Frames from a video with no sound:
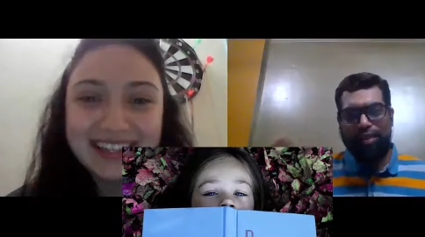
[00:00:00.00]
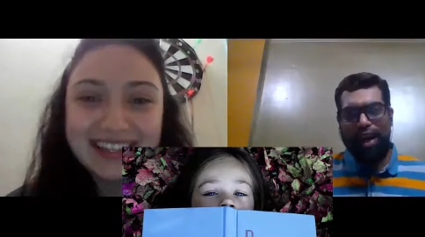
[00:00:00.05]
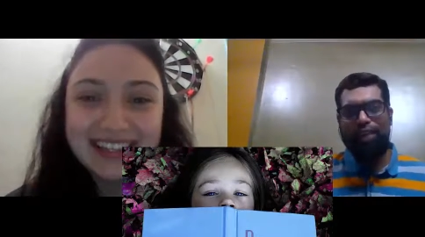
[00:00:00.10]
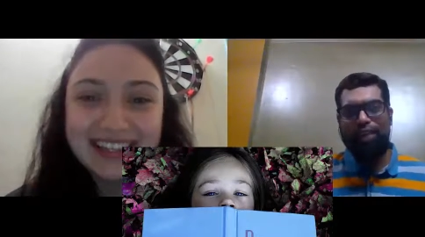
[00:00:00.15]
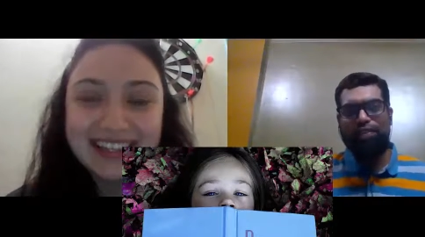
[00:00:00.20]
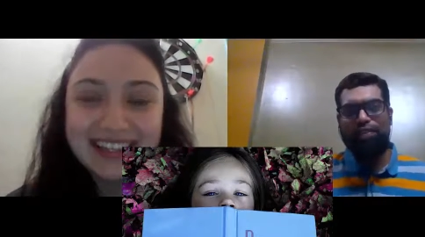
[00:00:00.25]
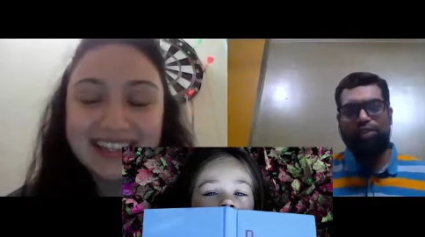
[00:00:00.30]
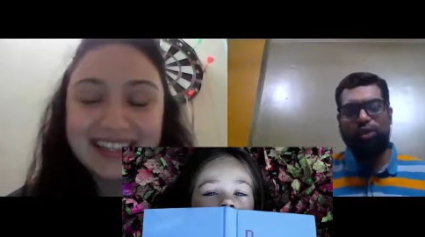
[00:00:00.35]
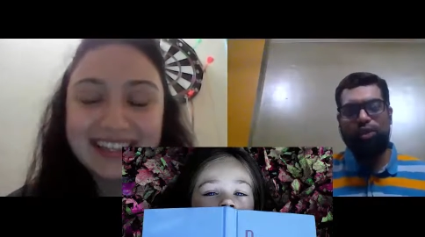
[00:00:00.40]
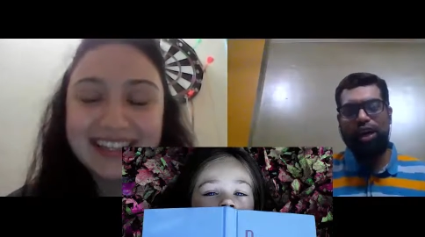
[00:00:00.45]
Speaker 1: I
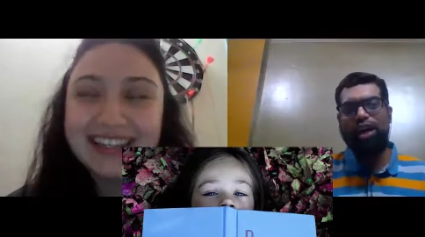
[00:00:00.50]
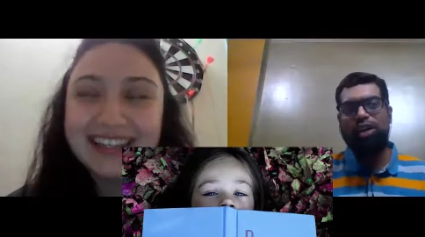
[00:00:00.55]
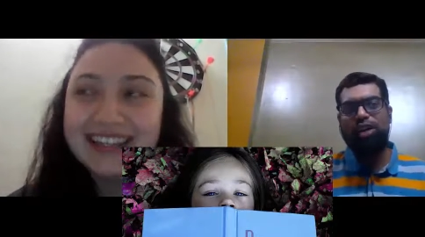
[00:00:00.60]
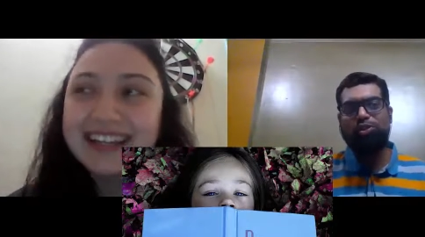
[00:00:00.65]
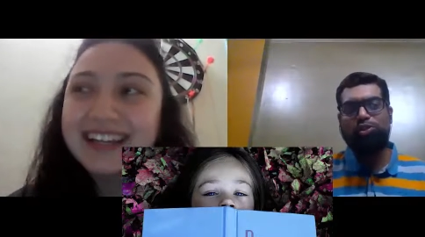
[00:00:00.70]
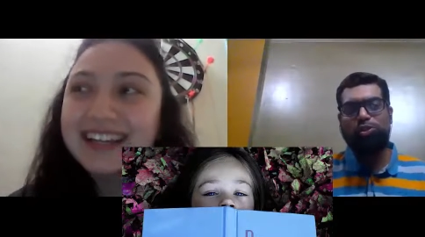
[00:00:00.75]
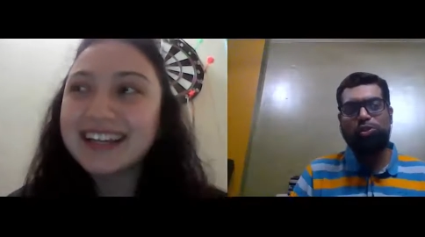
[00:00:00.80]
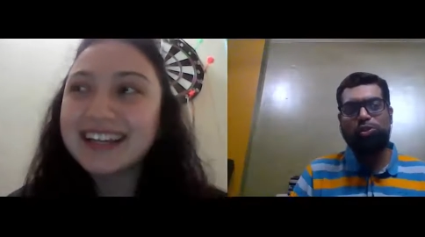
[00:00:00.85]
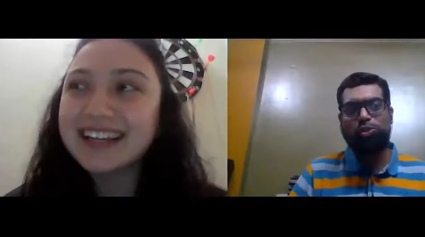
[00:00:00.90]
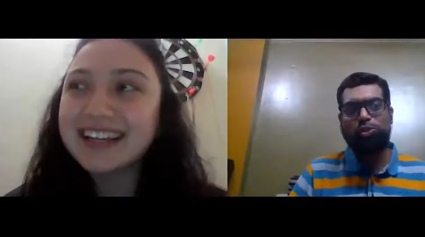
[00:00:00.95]
were to
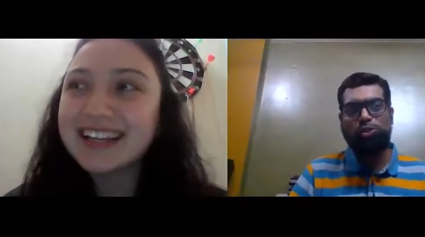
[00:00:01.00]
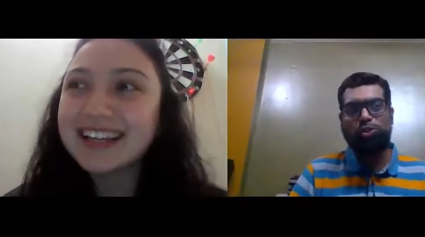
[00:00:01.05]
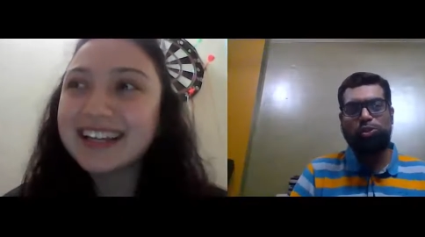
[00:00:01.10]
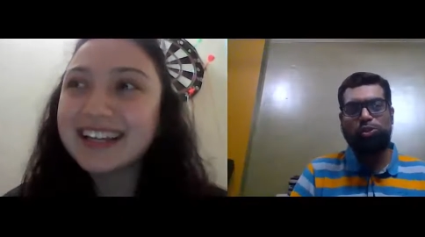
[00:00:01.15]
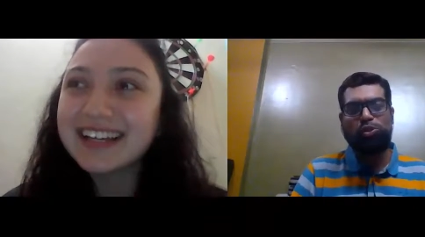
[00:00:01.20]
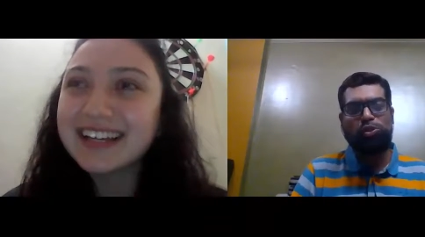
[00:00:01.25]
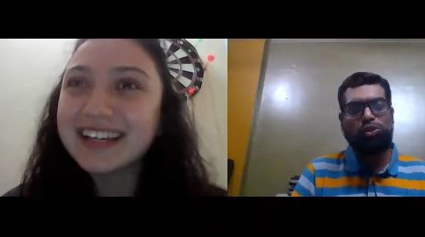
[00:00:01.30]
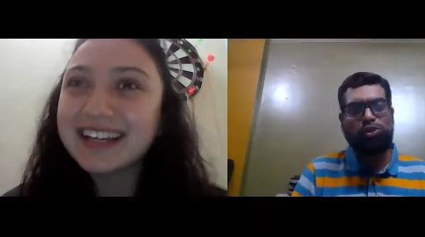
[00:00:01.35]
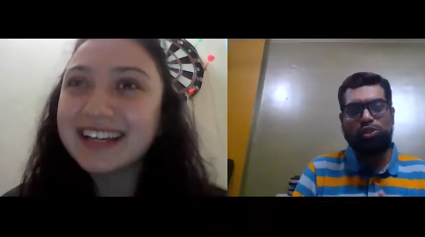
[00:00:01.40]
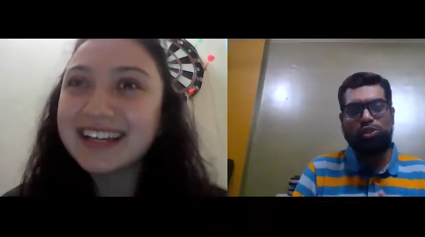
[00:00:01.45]
ask you
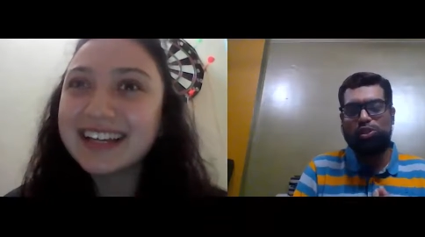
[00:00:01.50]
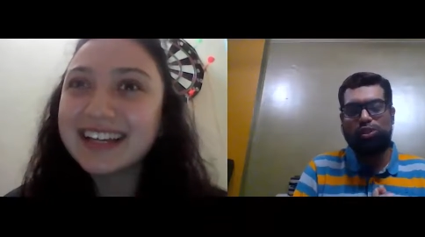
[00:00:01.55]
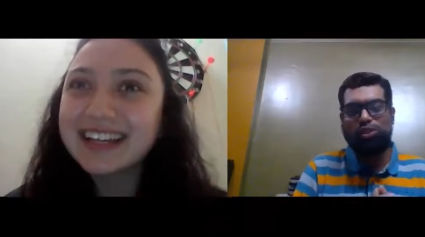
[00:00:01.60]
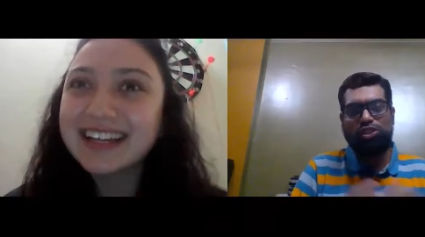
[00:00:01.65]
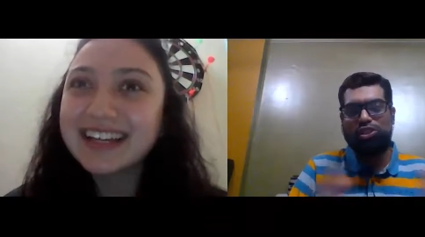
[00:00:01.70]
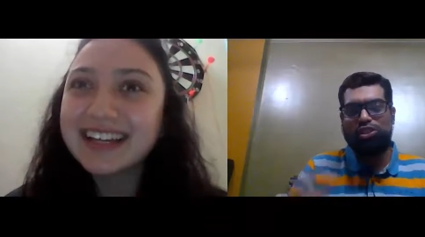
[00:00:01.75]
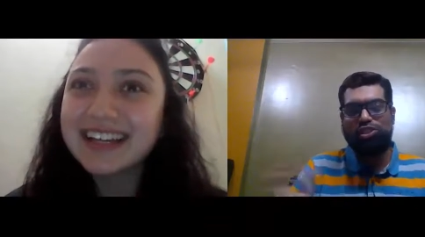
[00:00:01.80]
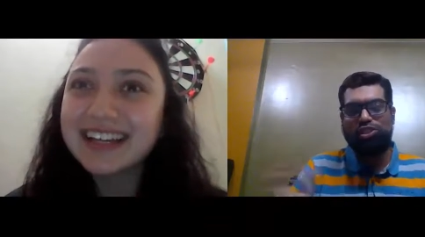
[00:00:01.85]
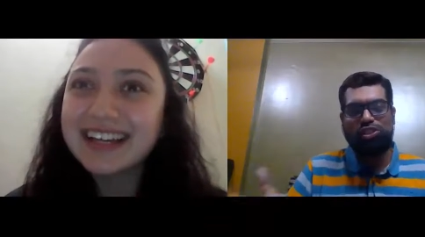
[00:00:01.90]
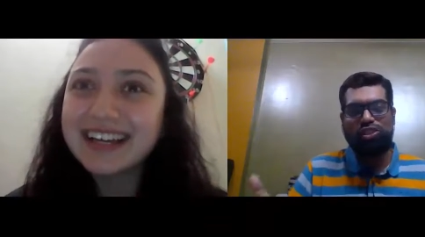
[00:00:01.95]
to, you know,
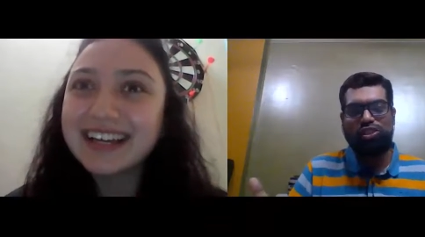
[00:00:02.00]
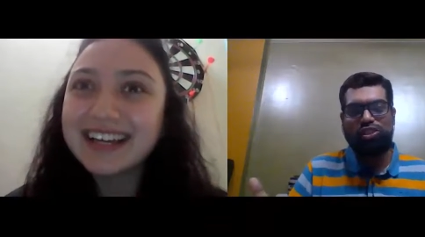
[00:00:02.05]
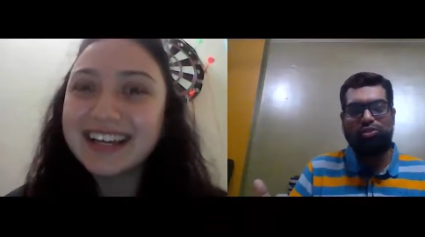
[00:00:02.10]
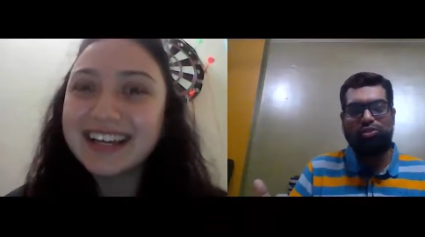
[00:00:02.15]
just, just